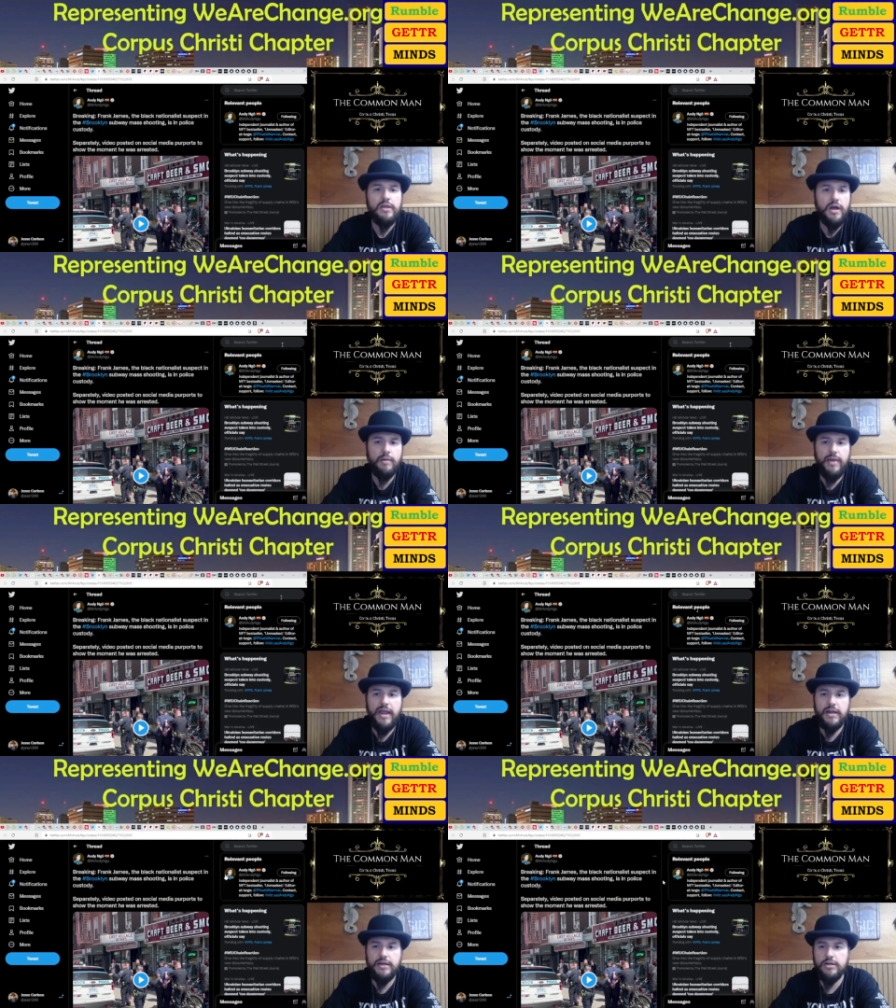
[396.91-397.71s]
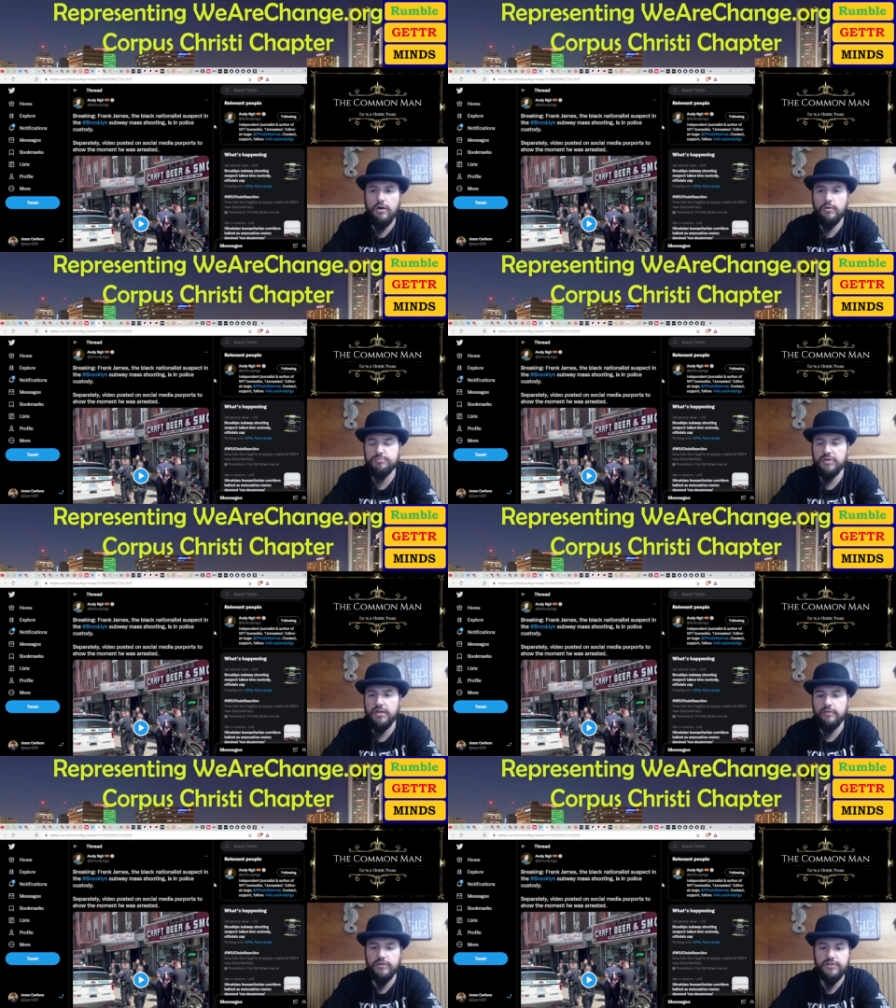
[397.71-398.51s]
Um, Andy Ngo has been
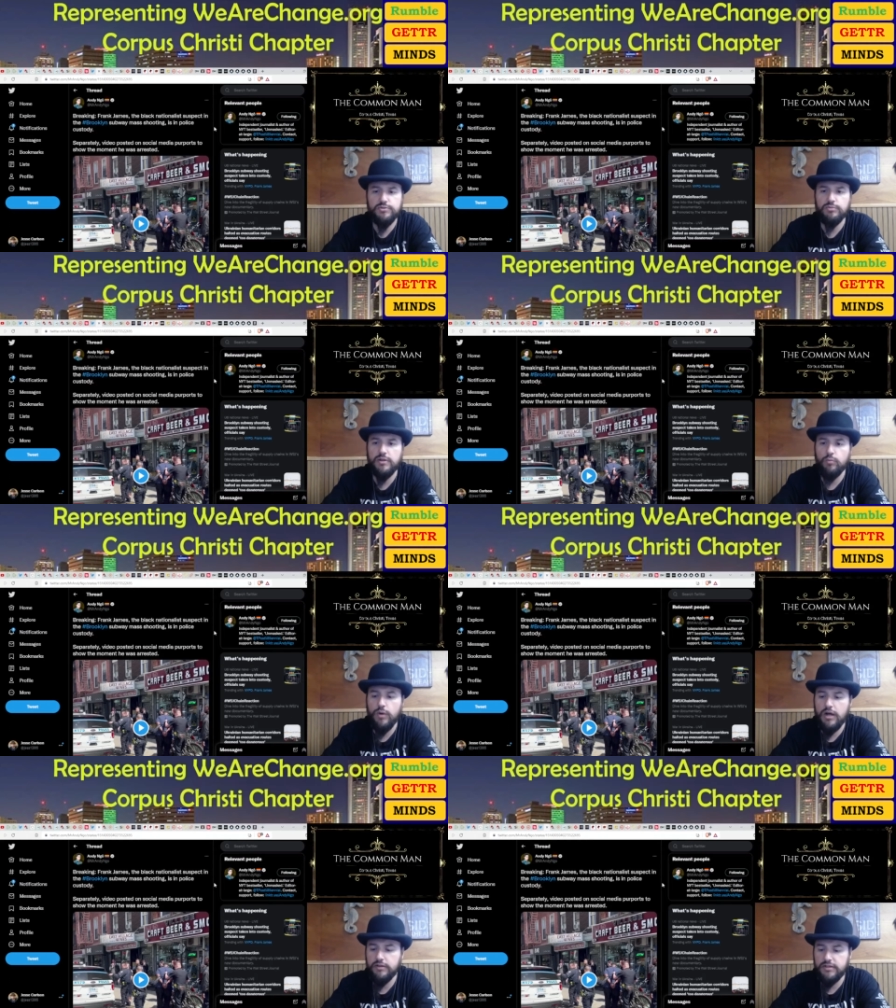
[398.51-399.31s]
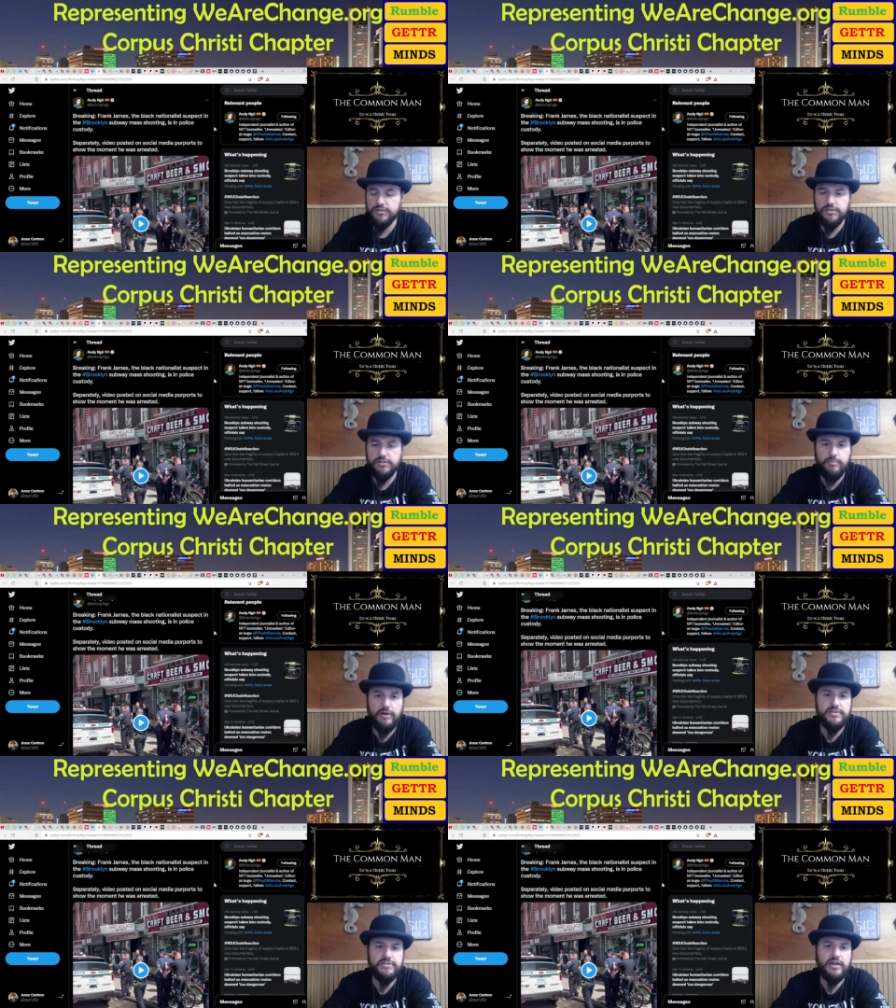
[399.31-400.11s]
covering this really well. He is good
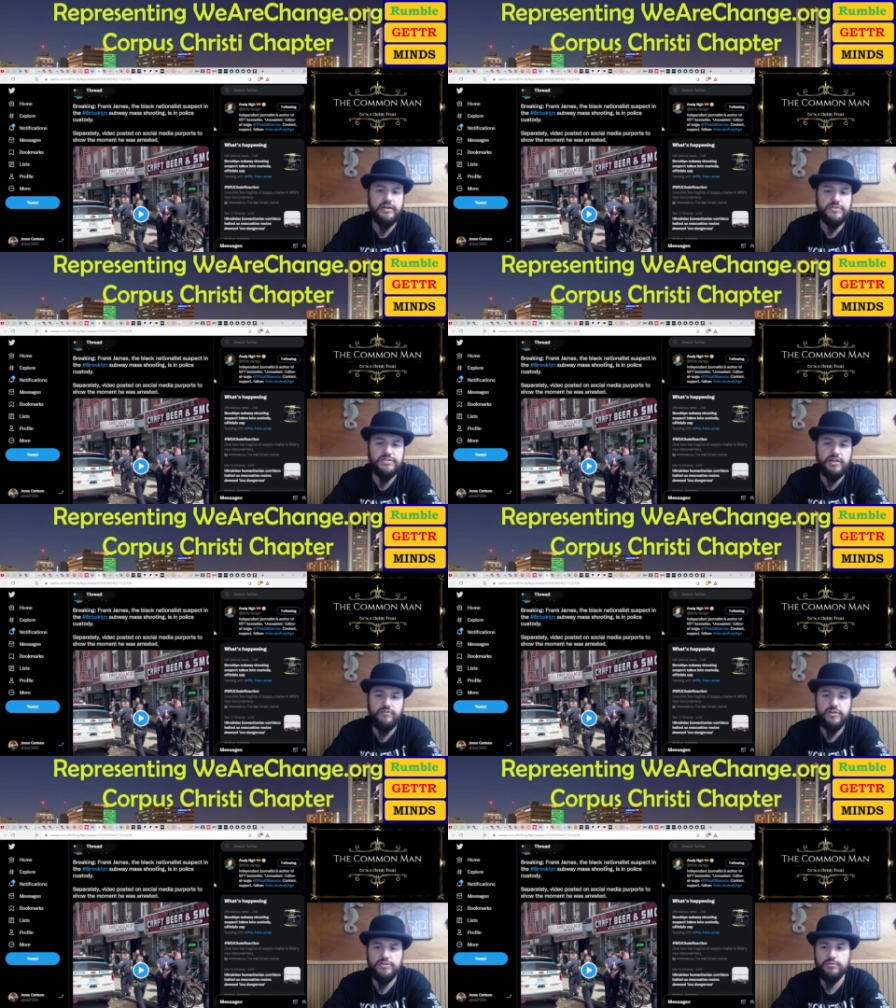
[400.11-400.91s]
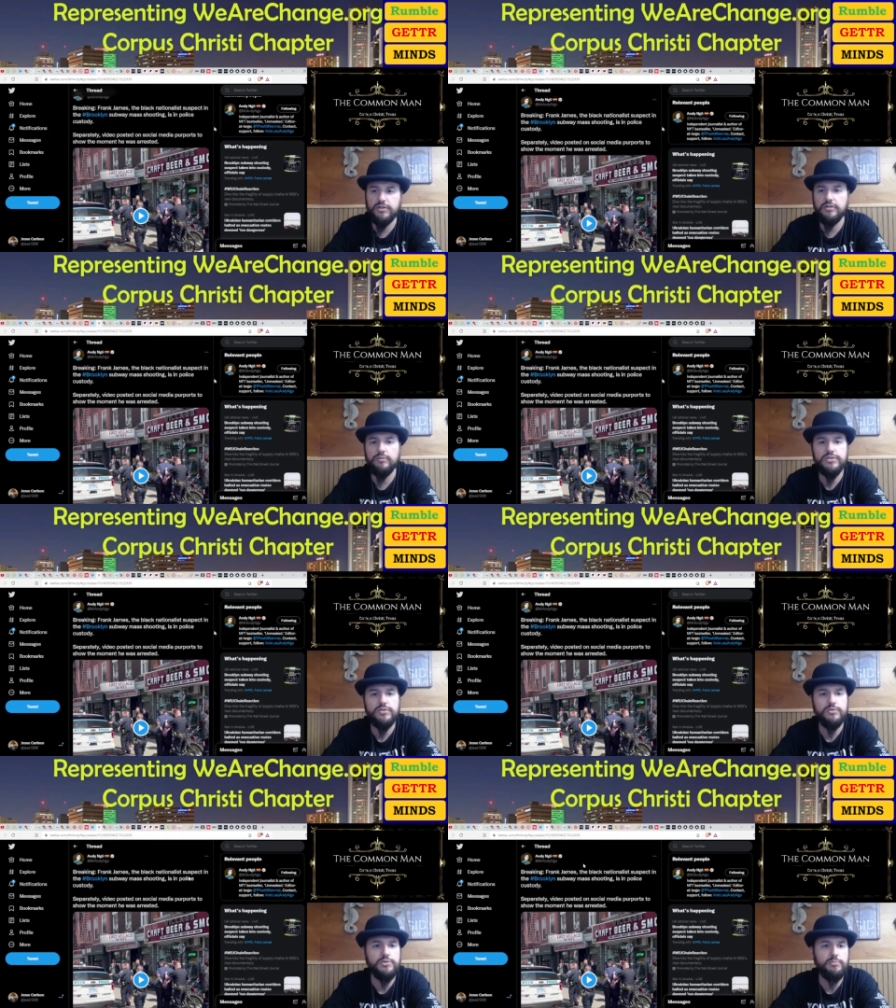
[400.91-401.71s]
about this kind of stuff. He is really good with
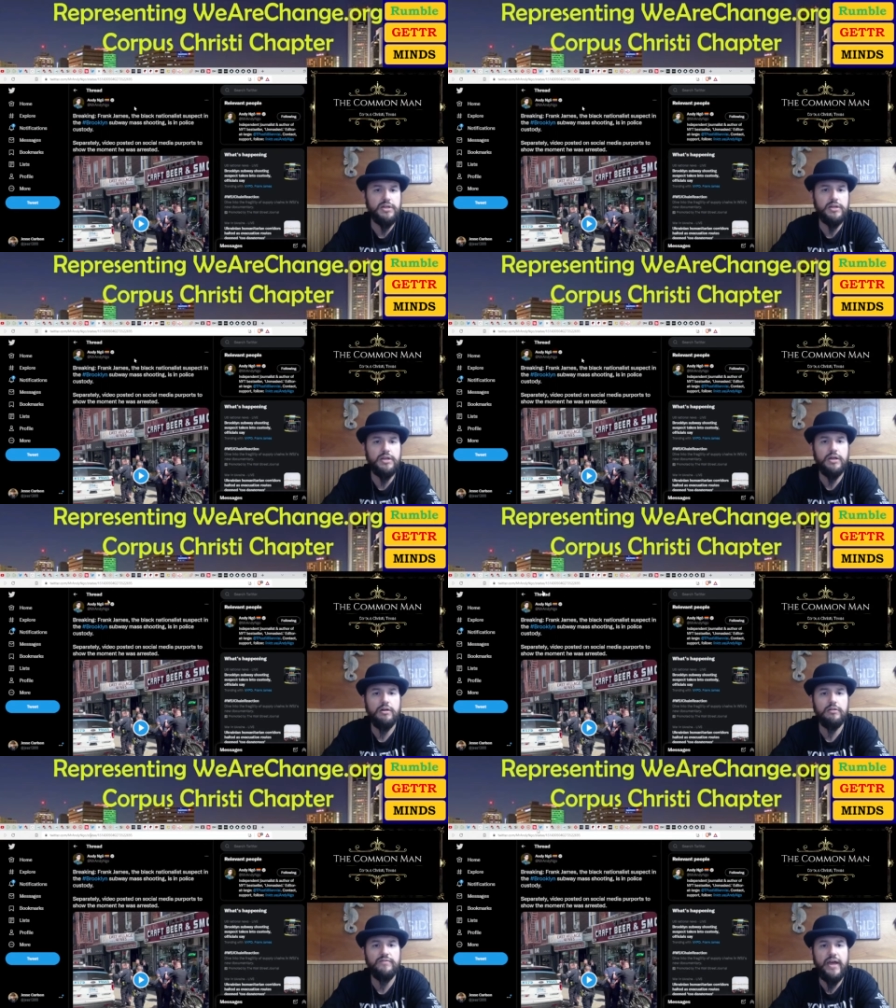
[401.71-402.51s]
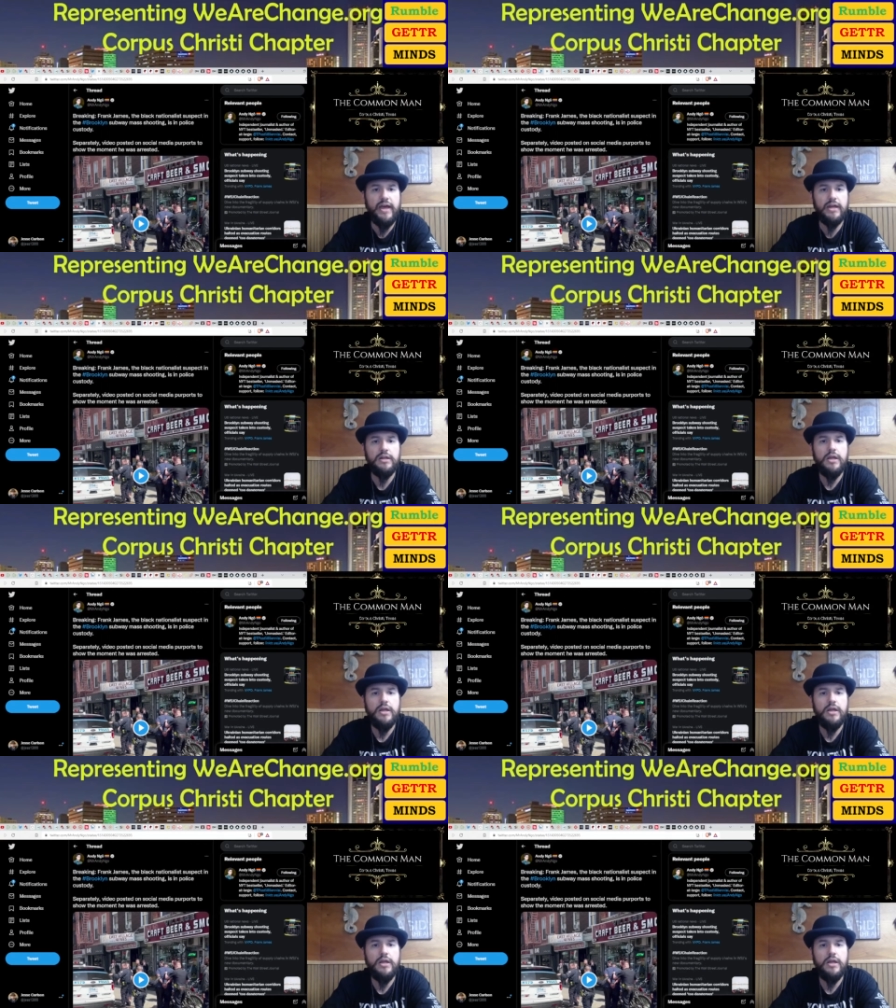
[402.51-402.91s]
social media and all of that.